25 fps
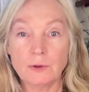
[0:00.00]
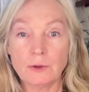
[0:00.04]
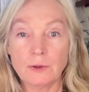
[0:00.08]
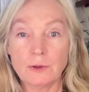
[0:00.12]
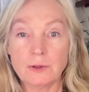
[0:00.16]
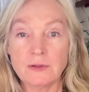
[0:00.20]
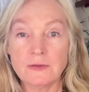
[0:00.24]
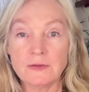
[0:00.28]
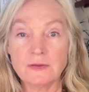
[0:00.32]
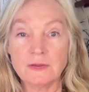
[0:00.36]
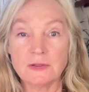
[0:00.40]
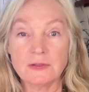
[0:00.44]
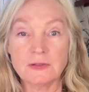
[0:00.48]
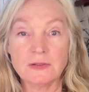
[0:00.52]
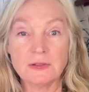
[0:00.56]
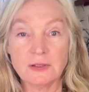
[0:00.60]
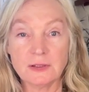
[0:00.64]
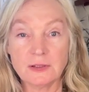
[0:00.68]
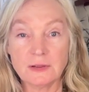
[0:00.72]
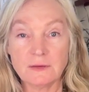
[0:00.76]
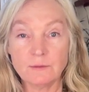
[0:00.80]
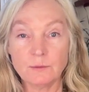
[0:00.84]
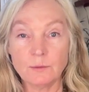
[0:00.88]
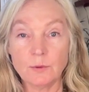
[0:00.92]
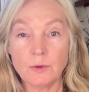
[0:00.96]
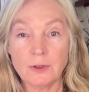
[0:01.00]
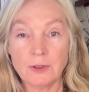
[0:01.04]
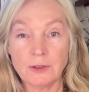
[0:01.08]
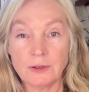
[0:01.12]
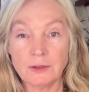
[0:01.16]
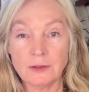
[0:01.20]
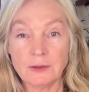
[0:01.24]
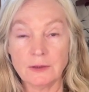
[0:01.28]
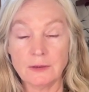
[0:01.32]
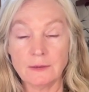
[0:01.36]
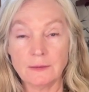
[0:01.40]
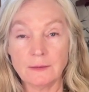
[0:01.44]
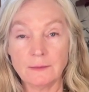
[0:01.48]
consisting of
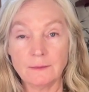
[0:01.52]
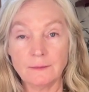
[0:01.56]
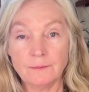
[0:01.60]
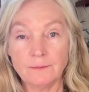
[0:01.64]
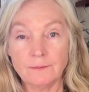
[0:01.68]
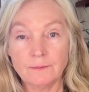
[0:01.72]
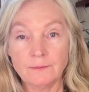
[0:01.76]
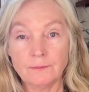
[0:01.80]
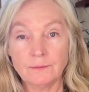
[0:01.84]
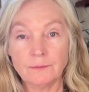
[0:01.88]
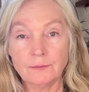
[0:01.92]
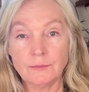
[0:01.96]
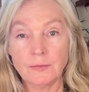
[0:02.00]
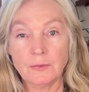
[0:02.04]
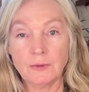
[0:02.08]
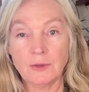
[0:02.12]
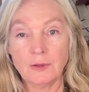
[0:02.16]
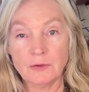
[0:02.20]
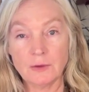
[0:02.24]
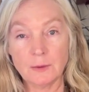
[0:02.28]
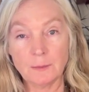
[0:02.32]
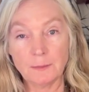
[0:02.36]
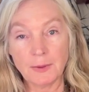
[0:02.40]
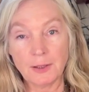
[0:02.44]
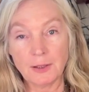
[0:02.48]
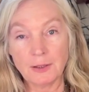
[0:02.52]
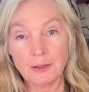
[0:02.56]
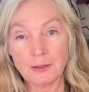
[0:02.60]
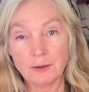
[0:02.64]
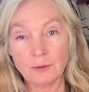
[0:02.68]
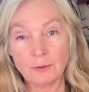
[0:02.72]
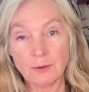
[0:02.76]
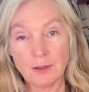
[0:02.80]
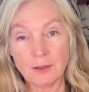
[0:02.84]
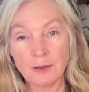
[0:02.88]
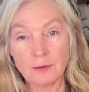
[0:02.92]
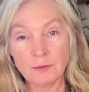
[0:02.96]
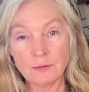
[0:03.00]
one. In the
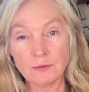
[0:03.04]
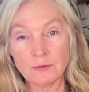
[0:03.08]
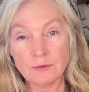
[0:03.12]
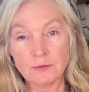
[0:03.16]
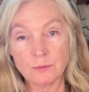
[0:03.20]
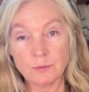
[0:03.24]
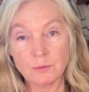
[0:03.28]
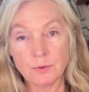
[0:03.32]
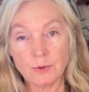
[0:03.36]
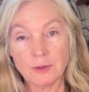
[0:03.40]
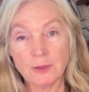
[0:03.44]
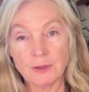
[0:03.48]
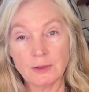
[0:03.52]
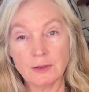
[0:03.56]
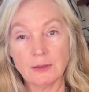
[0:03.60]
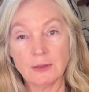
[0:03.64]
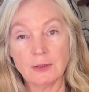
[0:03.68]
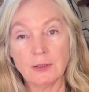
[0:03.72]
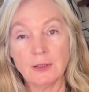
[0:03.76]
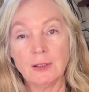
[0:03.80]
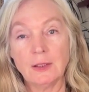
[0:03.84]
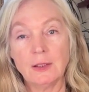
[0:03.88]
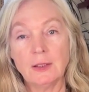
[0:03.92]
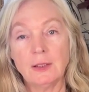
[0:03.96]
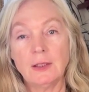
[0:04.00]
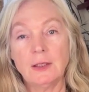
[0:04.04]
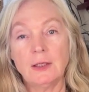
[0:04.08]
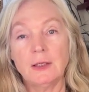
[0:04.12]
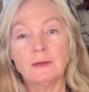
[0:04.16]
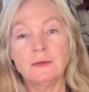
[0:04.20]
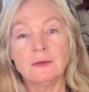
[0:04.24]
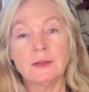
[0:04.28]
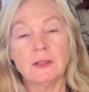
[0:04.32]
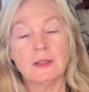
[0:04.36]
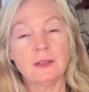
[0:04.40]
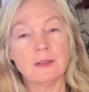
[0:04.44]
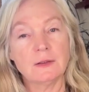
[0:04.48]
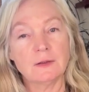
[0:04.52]
background is one,
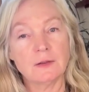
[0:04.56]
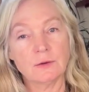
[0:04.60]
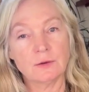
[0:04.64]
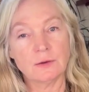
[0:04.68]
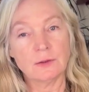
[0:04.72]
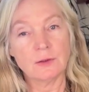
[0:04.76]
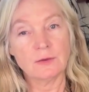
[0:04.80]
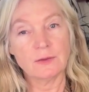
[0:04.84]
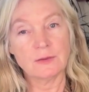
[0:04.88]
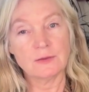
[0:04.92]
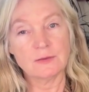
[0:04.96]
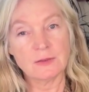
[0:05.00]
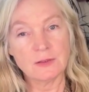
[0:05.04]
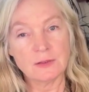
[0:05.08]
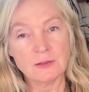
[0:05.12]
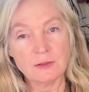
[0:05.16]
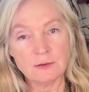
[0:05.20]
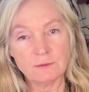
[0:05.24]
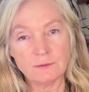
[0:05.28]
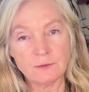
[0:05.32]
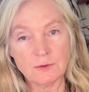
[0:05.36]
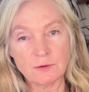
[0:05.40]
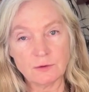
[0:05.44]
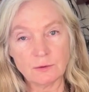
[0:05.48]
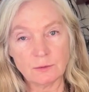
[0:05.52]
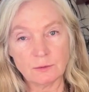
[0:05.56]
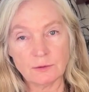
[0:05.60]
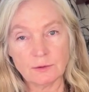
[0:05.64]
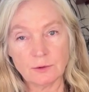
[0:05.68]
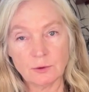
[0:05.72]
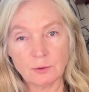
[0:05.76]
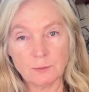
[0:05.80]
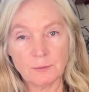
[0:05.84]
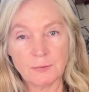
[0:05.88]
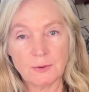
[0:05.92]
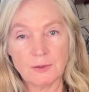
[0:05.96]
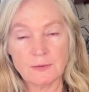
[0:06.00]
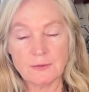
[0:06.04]
and then there are these individual
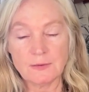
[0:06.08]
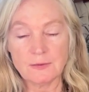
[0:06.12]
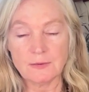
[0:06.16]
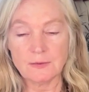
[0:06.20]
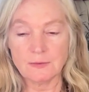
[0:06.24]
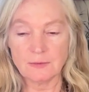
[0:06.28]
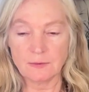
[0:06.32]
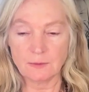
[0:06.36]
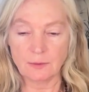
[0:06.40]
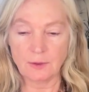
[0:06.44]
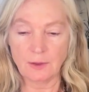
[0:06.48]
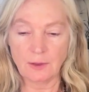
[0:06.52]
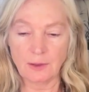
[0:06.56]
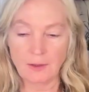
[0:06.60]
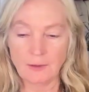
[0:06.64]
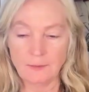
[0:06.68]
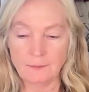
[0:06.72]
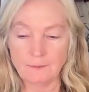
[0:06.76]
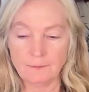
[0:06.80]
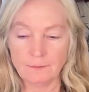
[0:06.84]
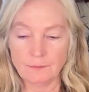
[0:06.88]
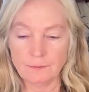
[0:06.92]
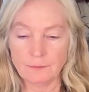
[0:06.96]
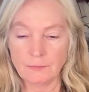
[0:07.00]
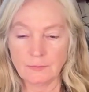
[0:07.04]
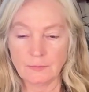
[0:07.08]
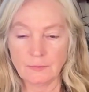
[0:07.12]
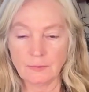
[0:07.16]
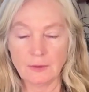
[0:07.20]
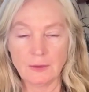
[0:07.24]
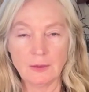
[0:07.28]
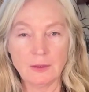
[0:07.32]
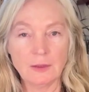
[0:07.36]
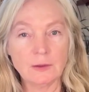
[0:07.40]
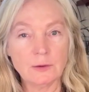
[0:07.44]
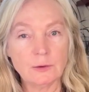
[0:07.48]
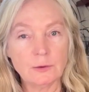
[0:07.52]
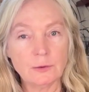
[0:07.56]
little pieces, okay,
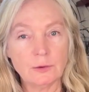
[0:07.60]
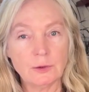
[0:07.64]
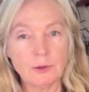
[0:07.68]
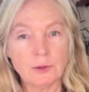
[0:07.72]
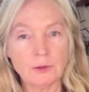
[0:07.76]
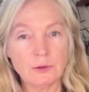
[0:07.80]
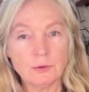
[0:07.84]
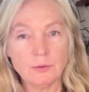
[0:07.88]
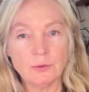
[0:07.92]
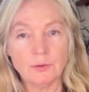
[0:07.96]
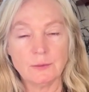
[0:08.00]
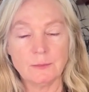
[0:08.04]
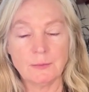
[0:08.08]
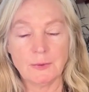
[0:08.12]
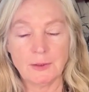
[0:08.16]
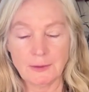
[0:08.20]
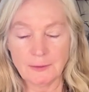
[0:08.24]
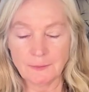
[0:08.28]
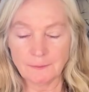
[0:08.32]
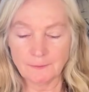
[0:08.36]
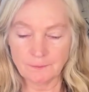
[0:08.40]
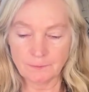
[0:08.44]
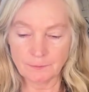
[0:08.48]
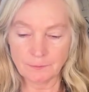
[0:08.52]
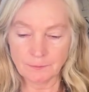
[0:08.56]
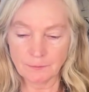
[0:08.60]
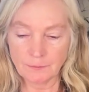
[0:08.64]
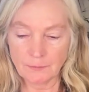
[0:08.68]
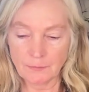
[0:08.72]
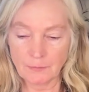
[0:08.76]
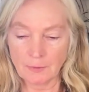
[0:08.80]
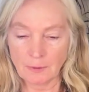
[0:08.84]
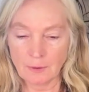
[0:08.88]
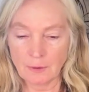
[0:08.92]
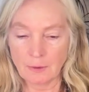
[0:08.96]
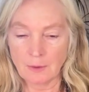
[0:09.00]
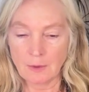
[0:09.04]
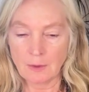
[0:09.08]
including you and me.
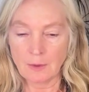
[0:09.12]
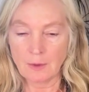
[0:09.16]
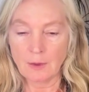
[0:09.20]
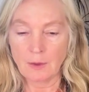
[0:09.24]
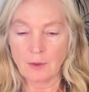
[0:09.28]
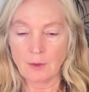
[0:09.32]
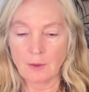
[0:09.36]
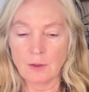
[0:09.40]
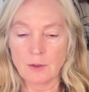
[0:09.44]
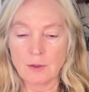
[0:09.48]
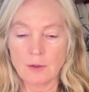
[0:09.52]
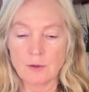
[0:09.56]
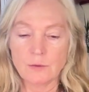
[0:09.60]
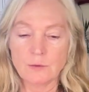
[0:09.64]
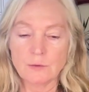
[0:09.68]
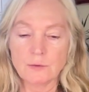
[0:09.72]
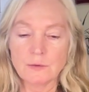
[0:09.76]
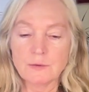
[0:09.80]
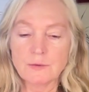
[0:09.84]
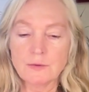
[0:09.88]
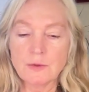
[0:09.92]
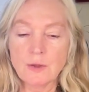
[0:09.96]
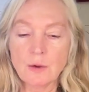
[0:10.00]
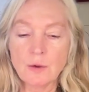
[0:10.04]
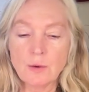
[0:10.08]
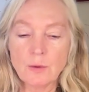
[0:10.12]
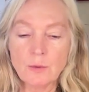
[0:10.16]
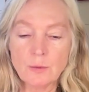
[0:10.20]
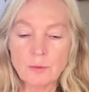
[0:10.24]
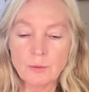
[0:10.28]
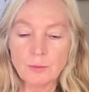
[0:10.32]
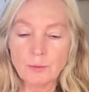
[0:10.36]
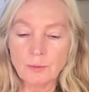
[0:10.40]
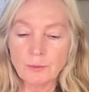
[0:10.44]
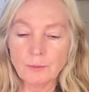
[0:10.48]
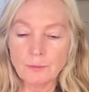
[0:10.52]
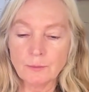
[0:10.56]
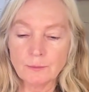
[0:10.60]

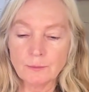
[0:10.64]
So,